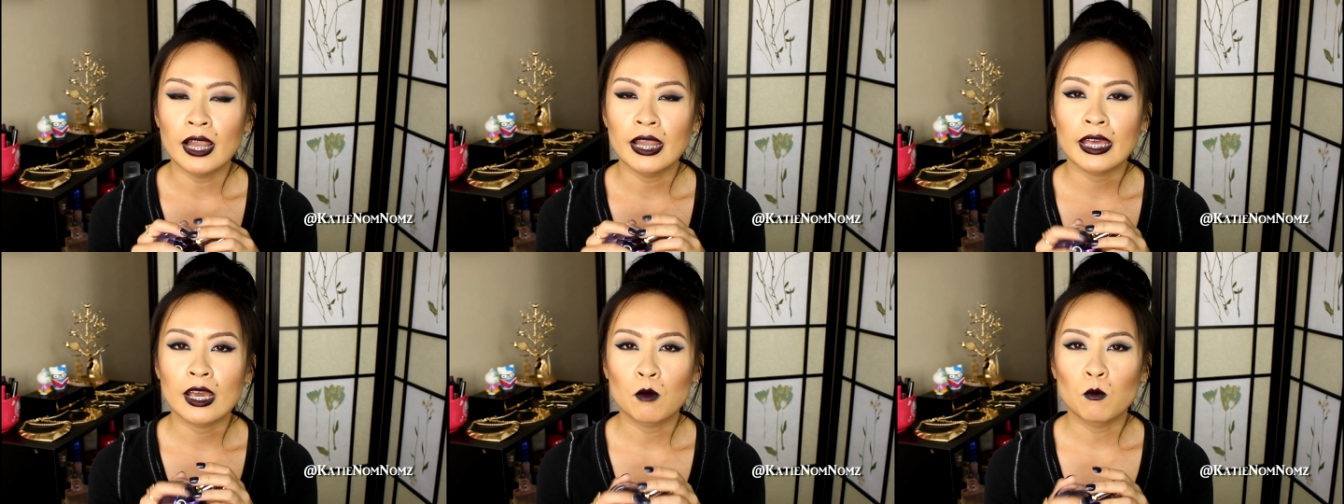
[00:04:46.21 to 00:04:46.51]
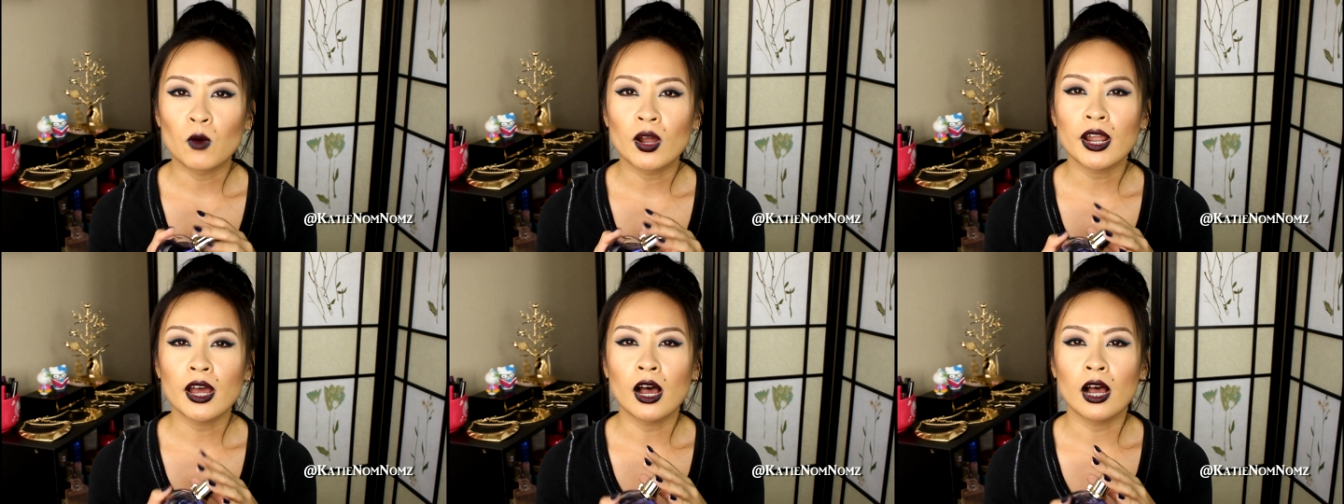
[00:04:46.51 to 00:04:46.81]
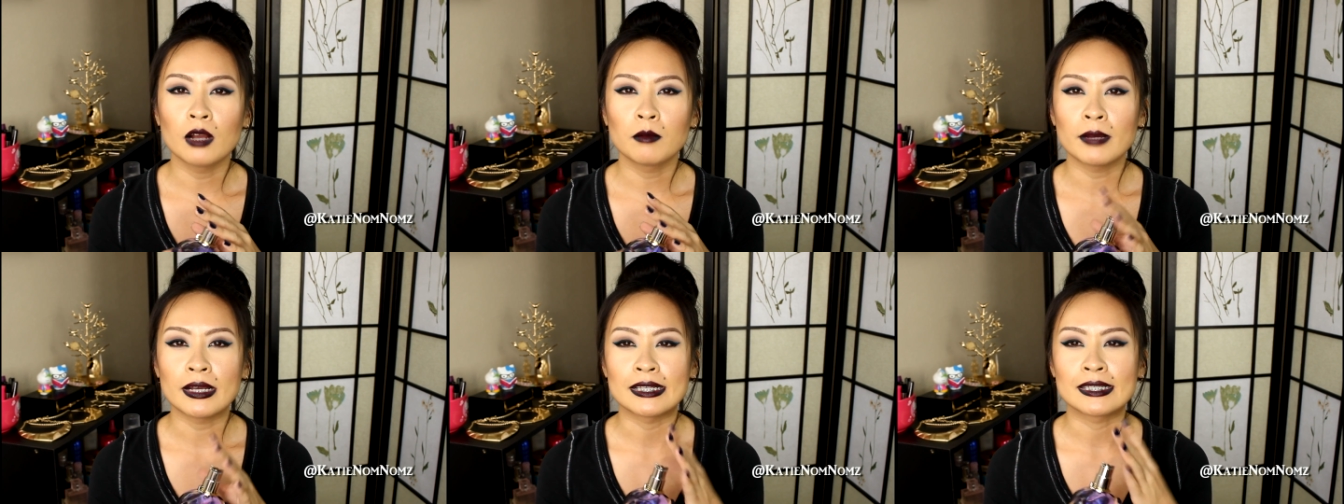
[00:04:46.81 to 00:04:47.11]
I like want to
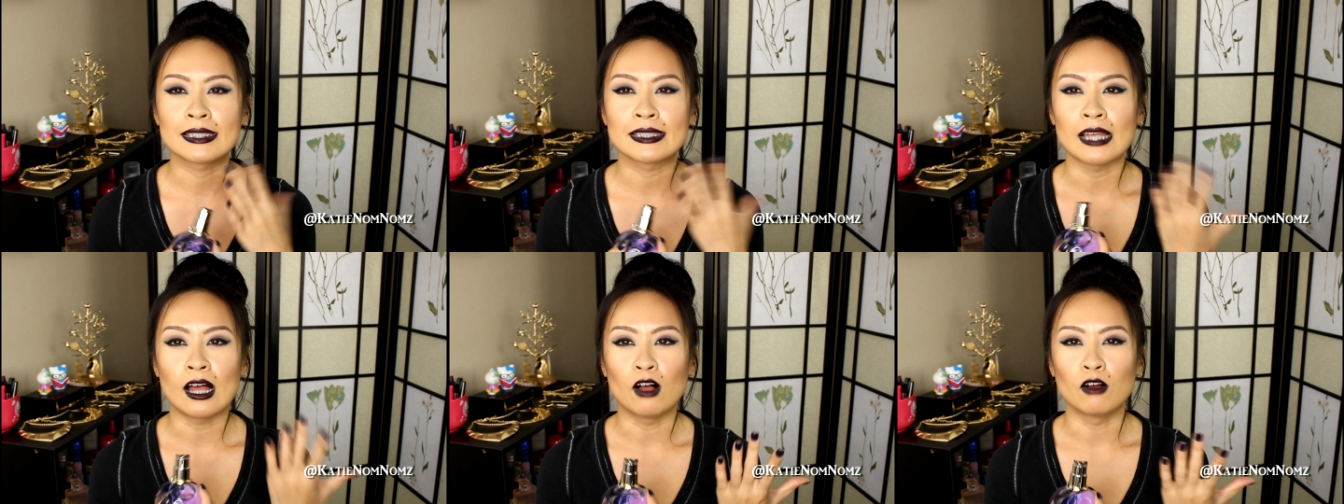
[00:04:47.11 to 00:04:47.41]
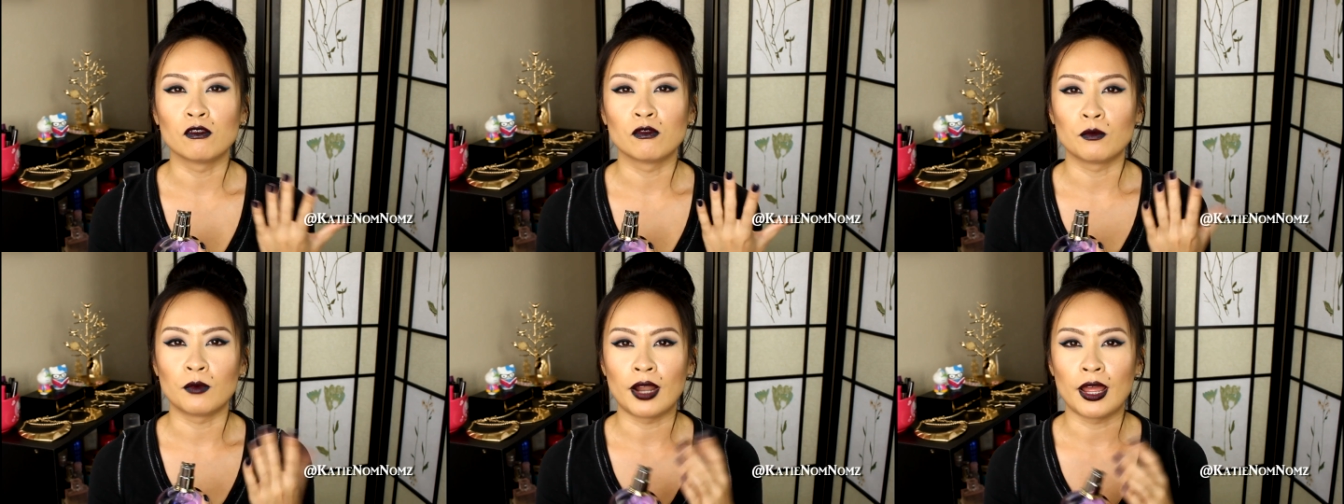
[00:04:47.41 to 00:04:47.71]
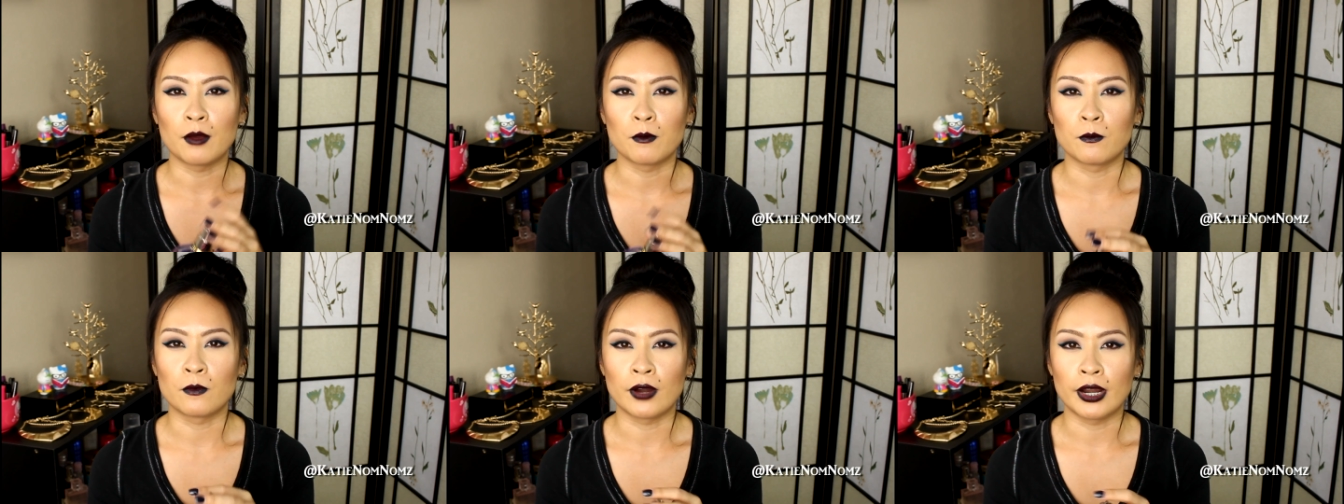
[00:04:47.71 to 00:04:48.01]
hug myself
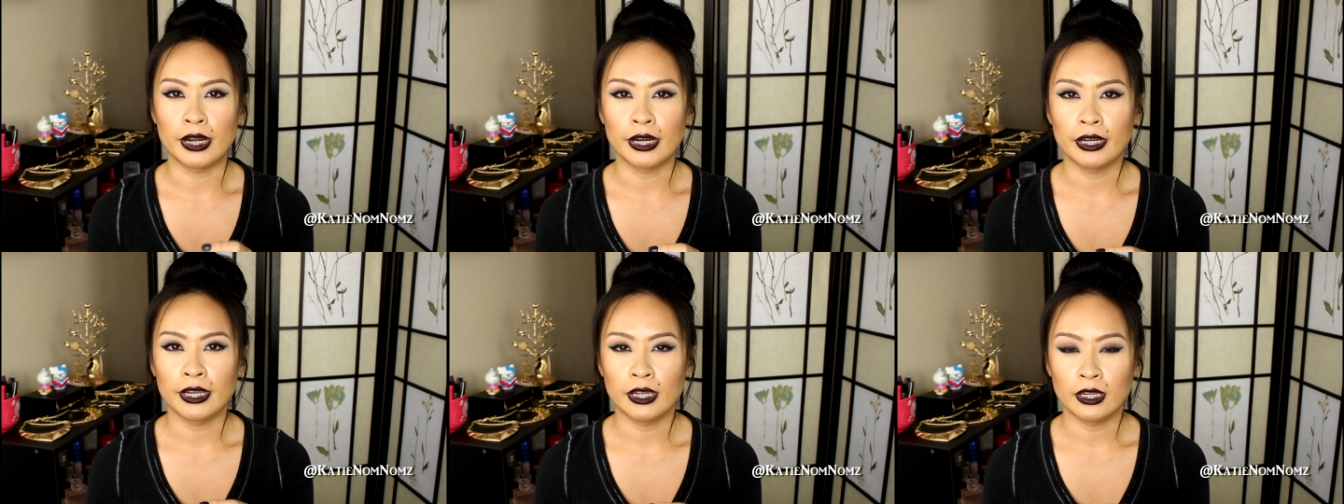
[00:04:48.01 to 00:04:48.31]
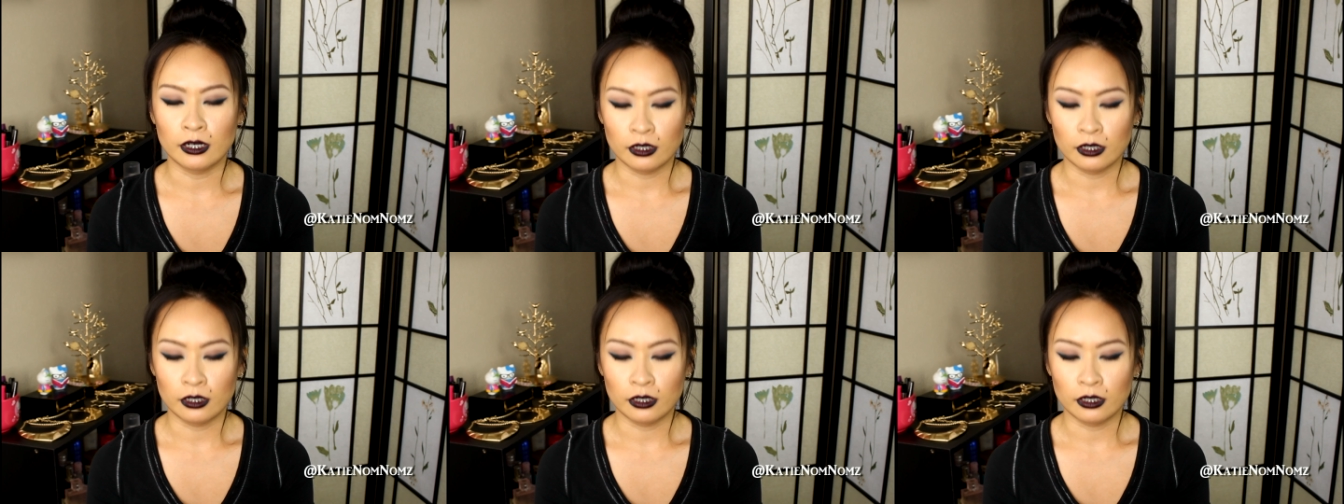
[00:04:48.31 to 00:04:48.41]
when I'm wearing